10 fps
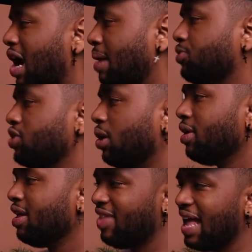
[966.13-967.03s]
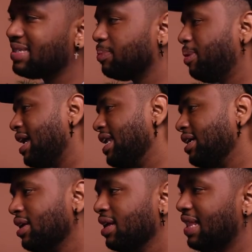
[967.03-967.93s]
right, so that's the
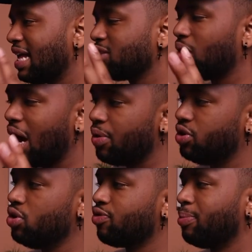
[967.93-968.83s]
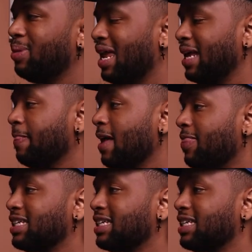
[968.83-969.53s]
panning. That's what I would do for panning.